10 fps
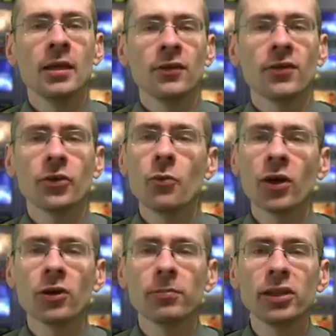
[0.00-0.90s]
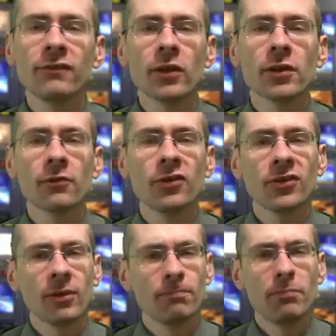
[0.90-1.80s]
Still, you wanted to believe that there was
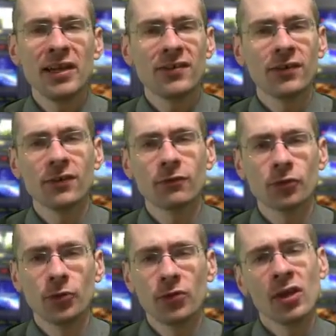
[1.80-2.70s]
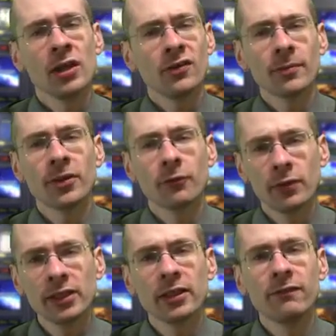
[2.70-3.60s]
some basis of truth, something
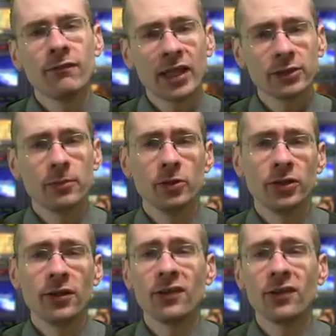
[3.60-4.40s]
real and valuable in the